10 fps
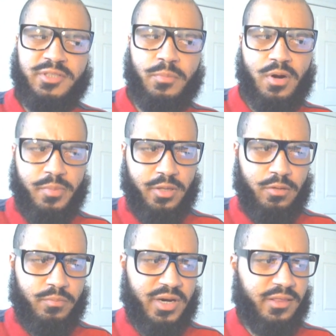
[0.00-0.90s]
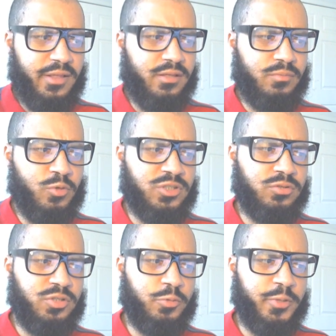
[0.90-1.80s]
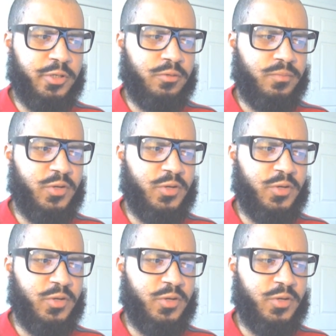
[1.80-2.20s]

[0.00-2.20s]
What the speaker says: to barbecue, but I think more so to grill.